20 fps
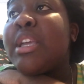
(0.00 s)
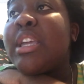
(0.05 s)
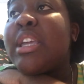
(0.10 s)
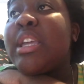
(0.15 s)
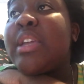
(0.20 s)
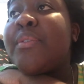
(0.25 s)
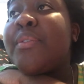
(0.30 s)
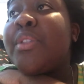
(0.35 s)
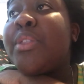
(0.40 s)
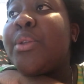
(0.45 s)

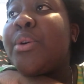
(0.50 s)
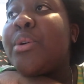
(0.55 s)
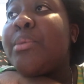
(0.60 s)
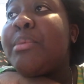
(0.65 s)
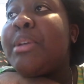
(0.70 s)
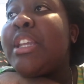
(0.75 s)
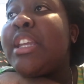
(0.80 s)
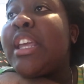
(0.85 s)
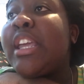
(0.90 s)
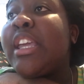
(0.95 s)
even though
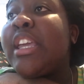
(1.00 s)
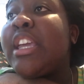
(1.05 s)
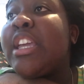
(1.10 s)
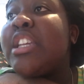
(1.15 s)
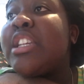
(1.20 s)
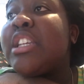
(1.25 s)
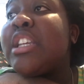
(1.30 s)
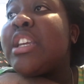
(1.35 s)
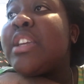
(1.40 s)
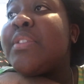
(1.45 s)
being
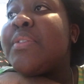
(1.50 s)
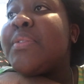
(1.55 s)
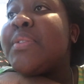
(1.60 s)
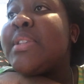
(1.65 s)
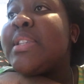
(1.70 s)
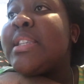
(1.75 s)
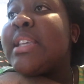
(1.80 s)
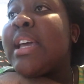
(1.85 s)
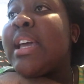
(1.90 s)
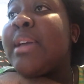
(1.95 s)
engaged
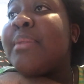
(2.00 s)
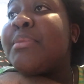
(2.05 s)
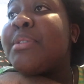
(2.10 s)
gives time